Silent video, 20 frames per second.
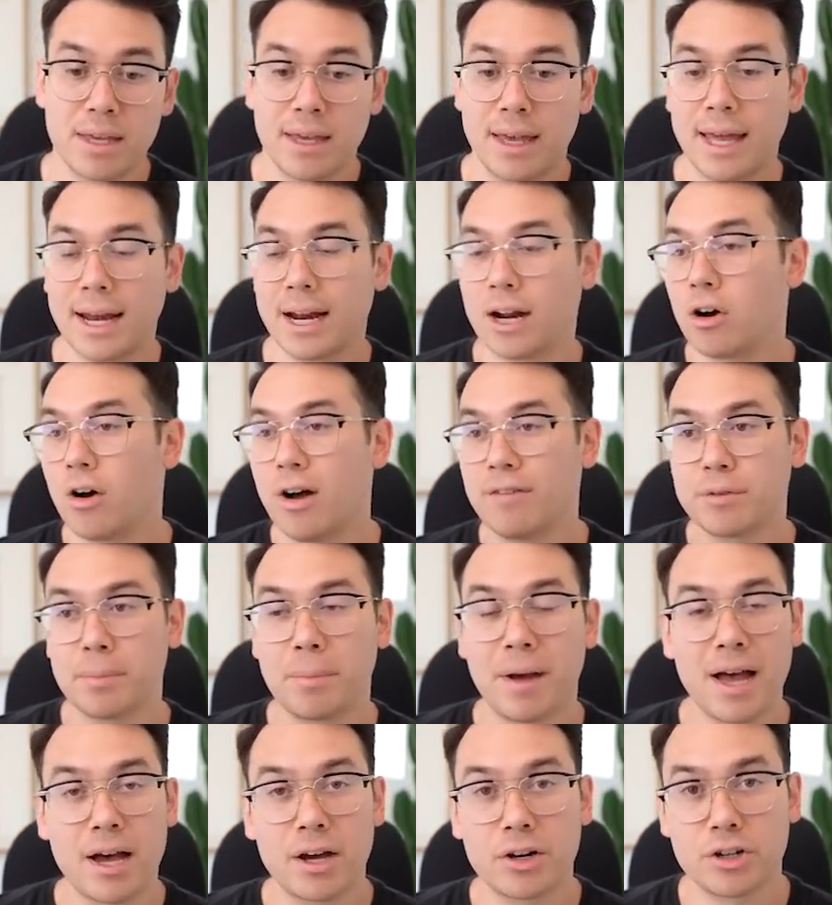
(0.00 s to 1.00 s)
and I don't have to
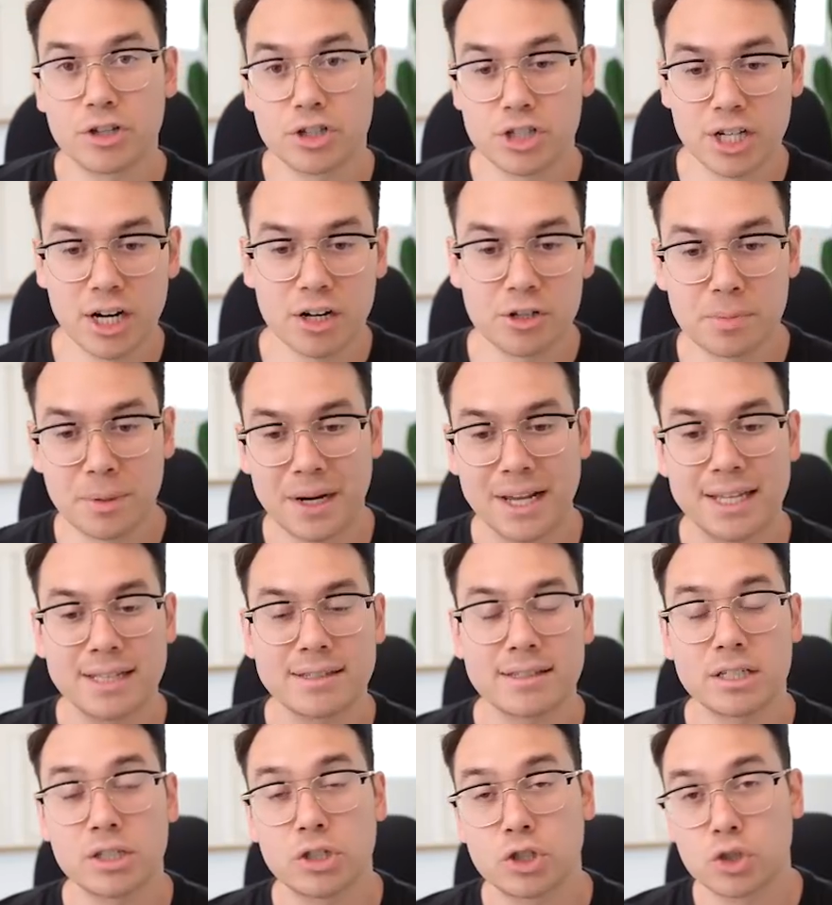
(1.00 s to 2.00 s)
buy 100 shares, but I get
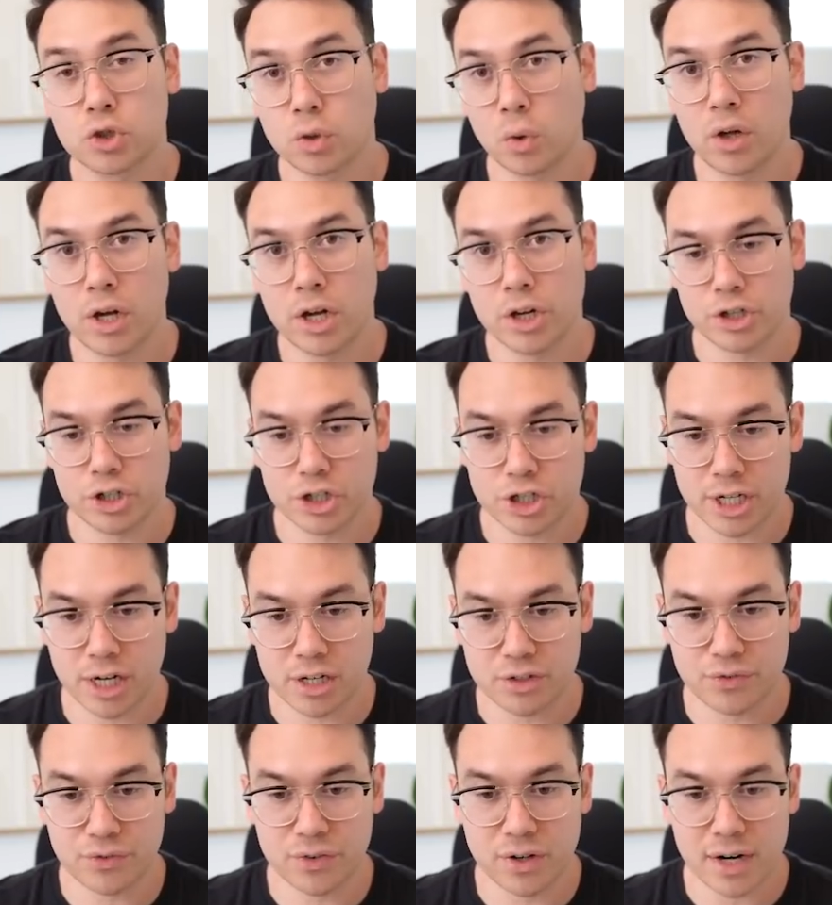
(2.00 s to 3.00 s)
to control 100
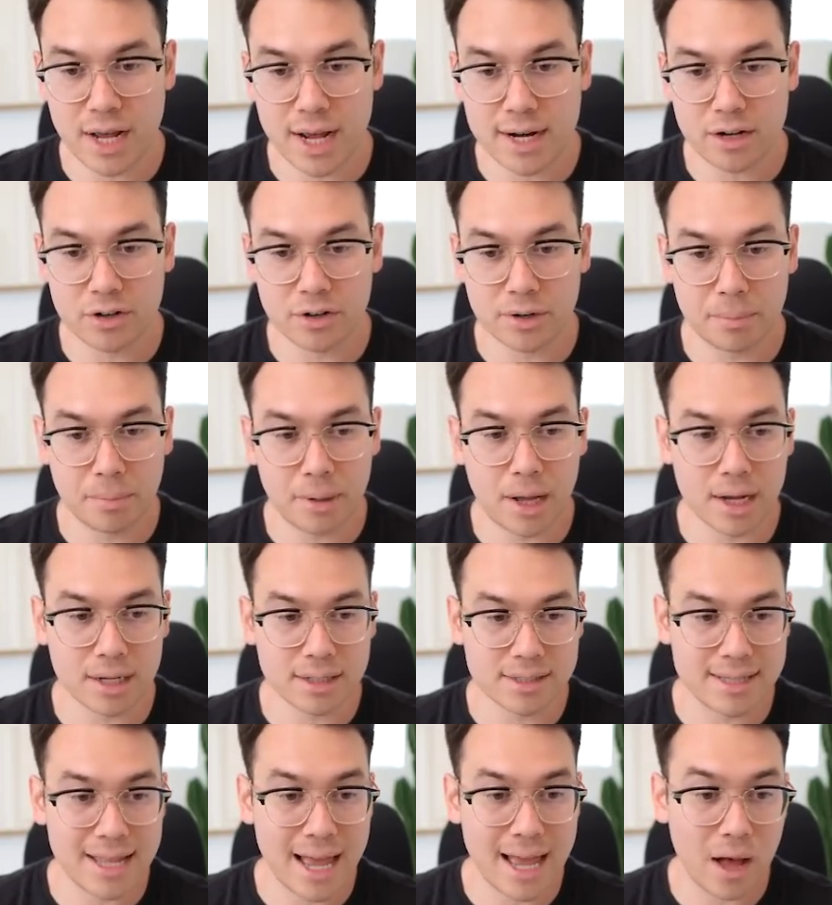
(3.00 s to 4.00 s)
shares for
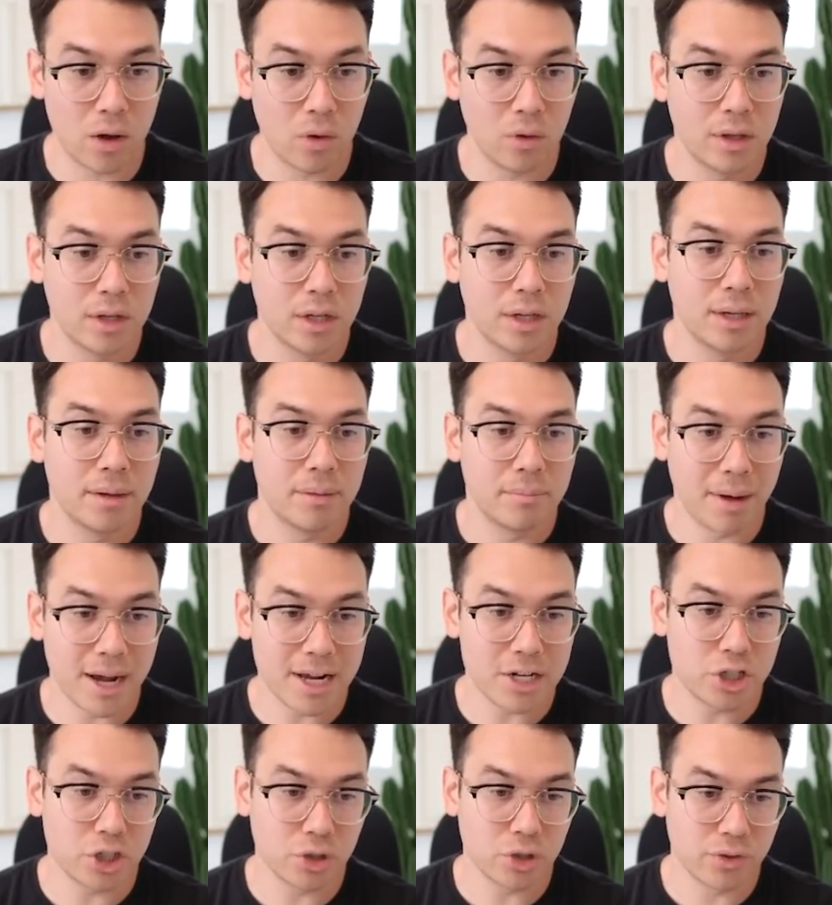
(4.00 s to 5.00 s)
$900. Now,
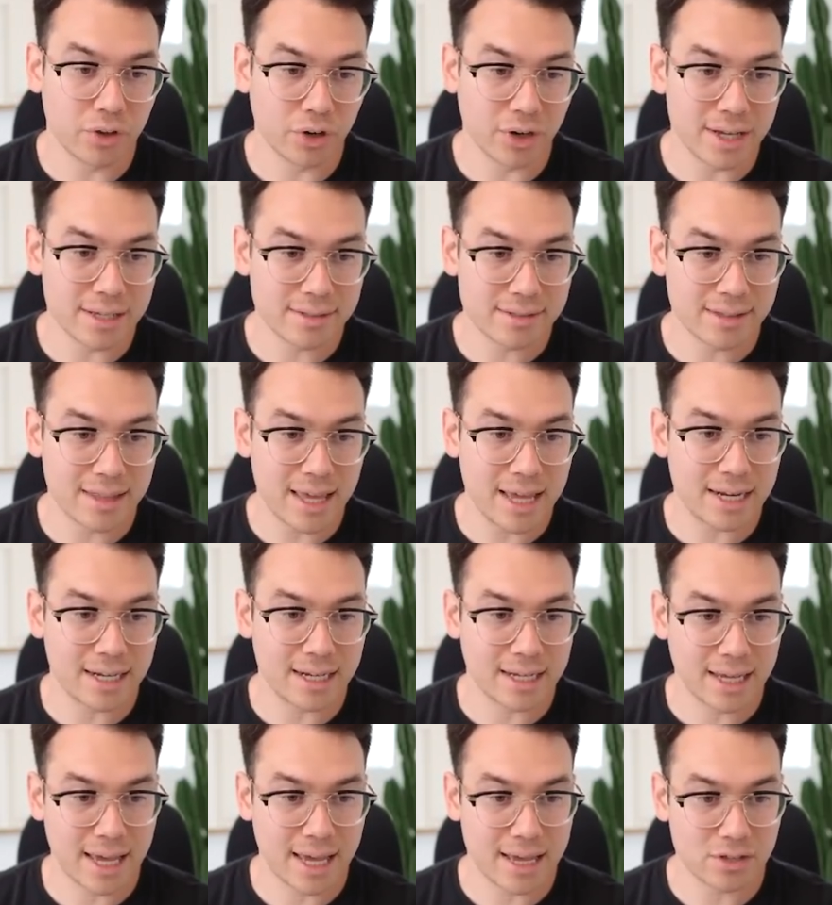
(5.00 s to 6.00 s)
mind you, there is theta
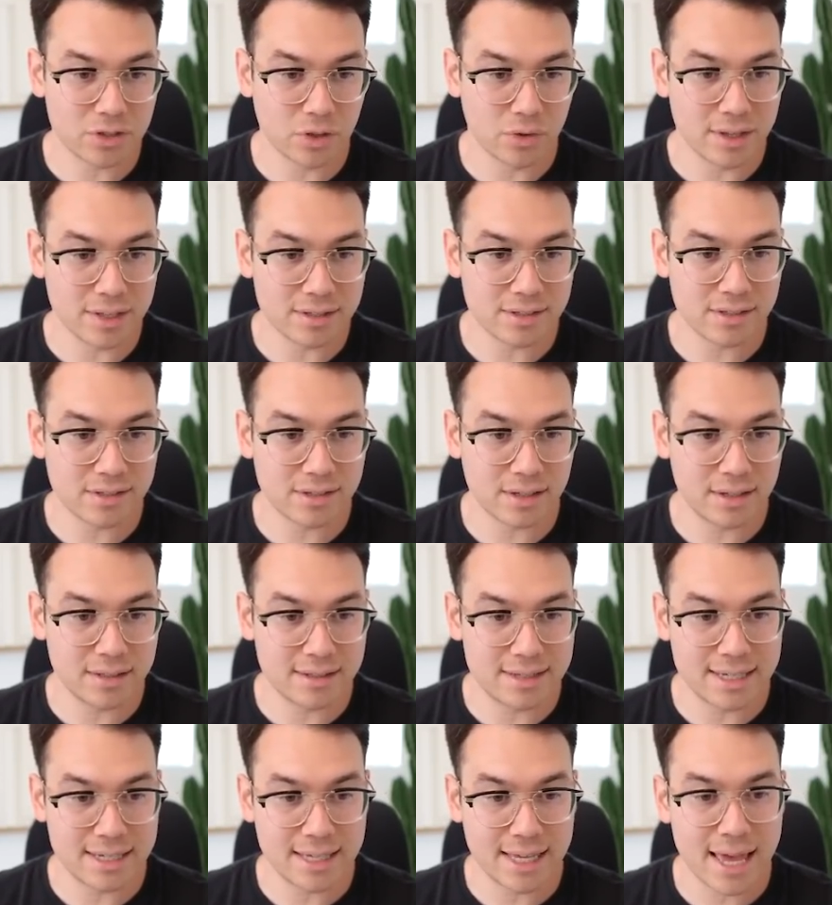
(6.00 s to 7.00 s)
decay. So this is
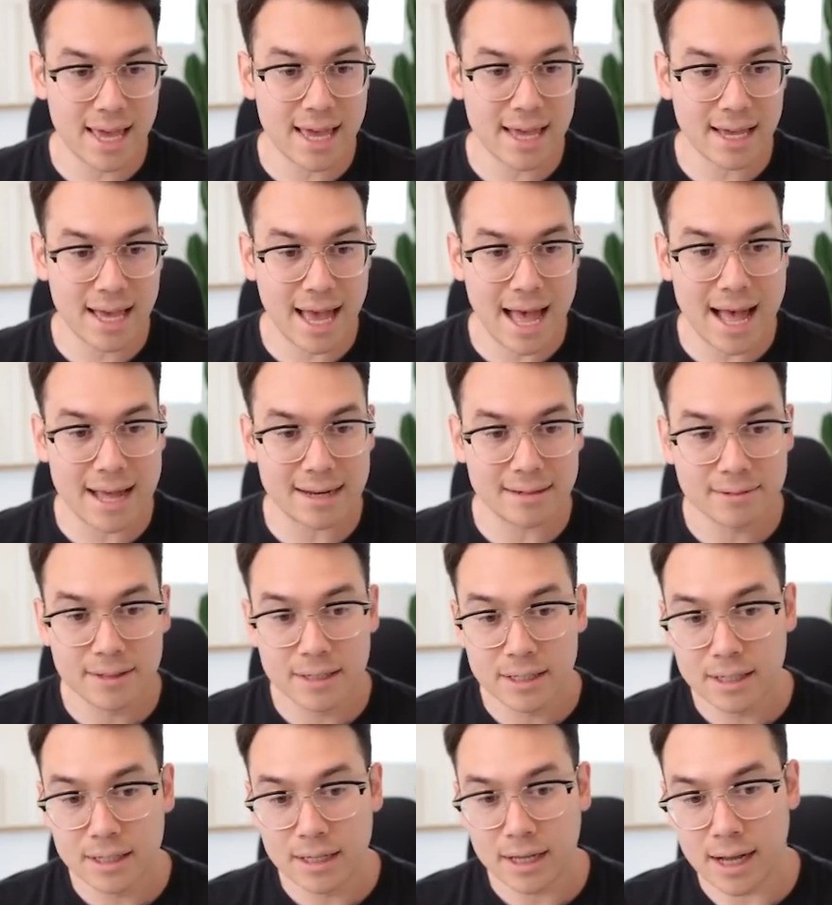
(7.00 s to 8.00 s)
decaying at
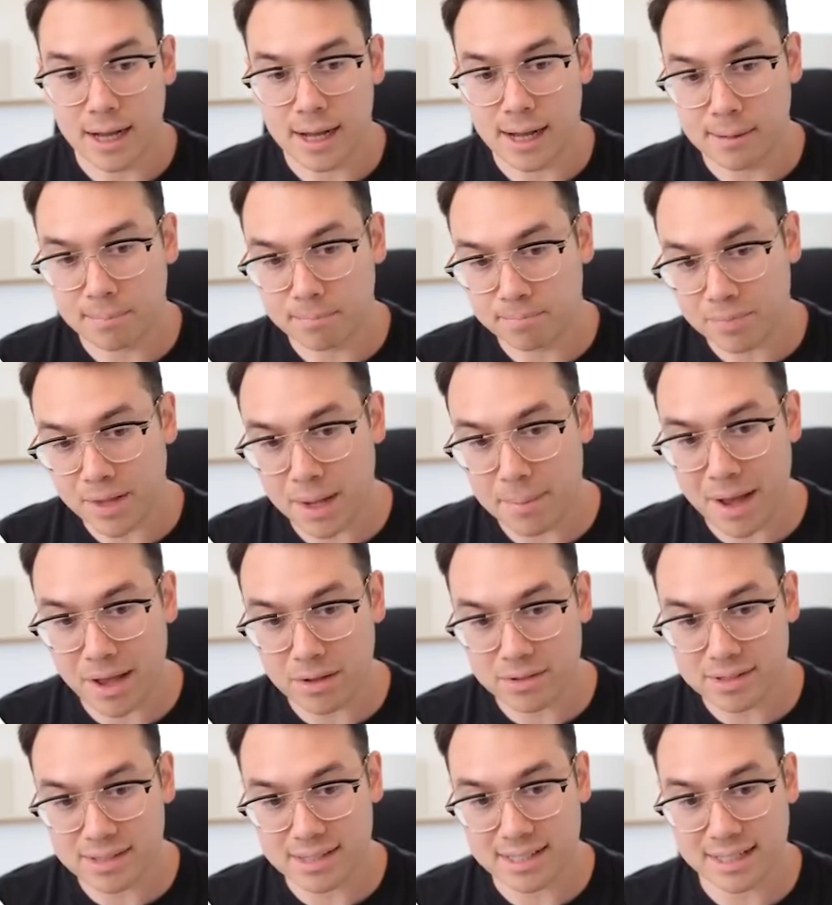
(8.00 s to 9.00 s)

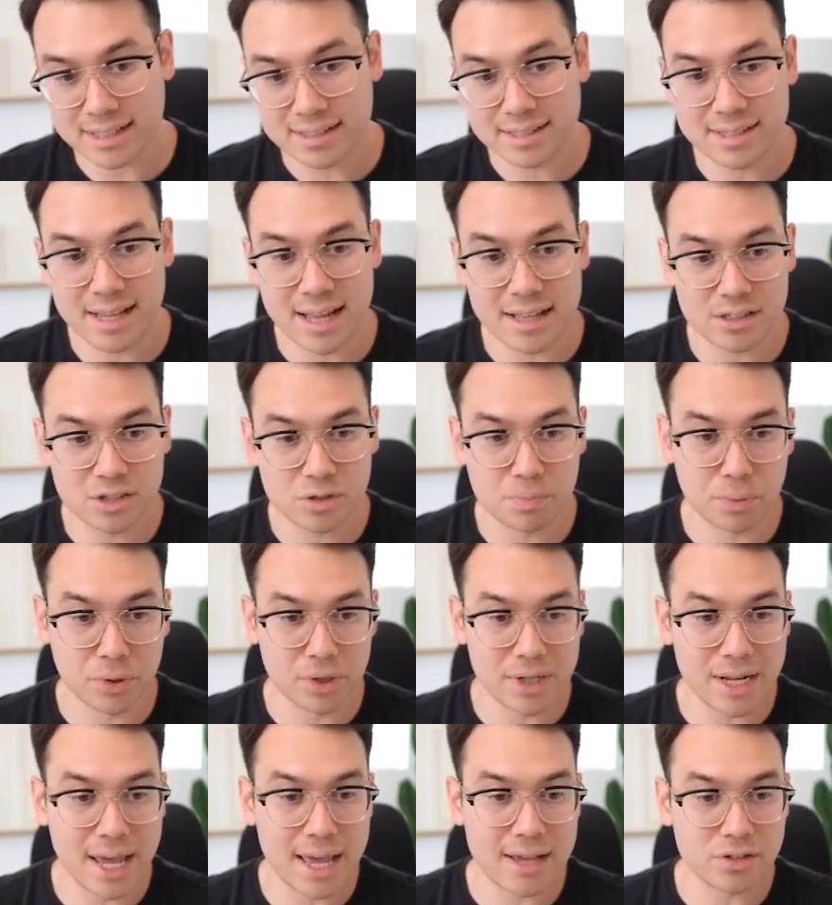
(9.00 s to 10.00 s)
about 6 cents per
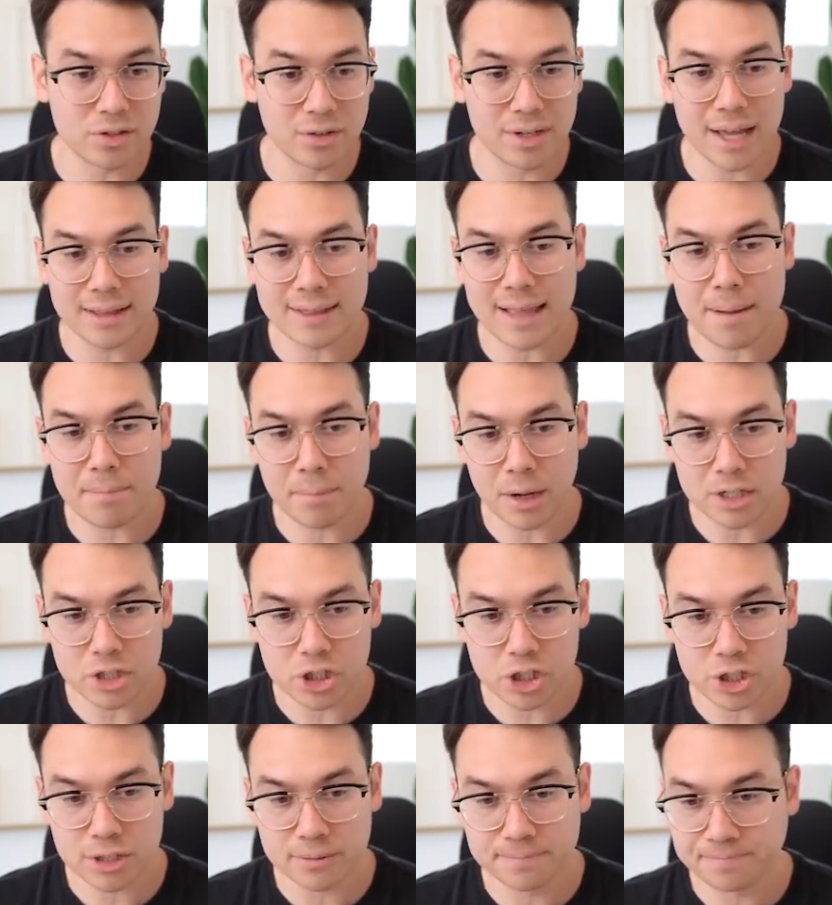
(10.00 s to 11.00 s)
day. So not that
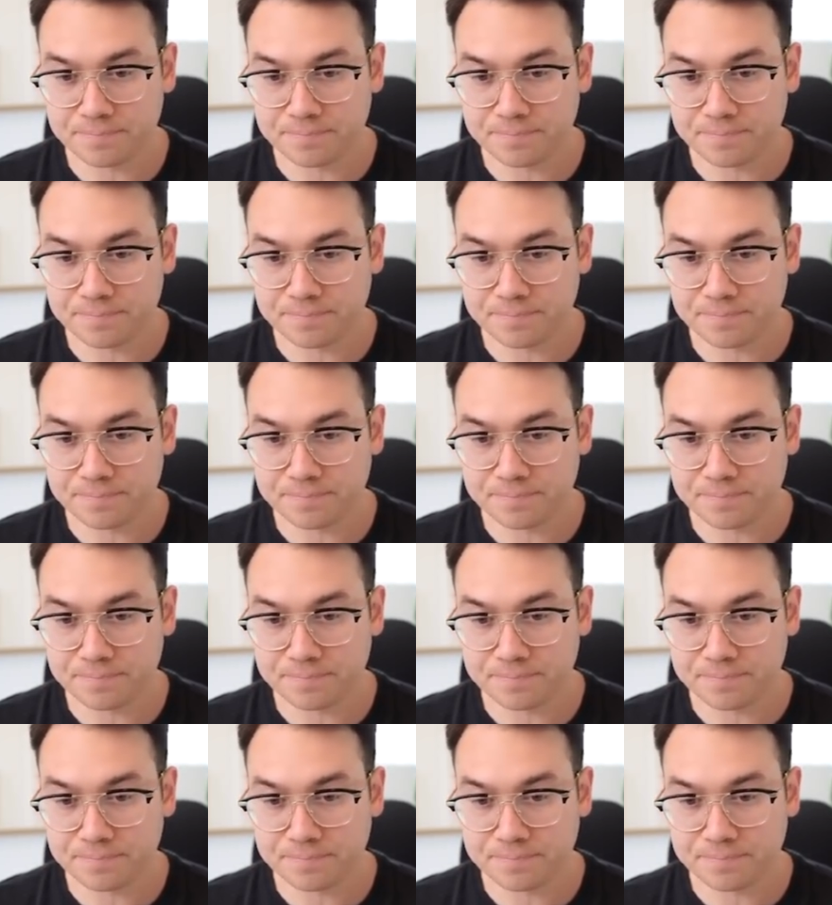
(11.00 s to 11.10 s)
much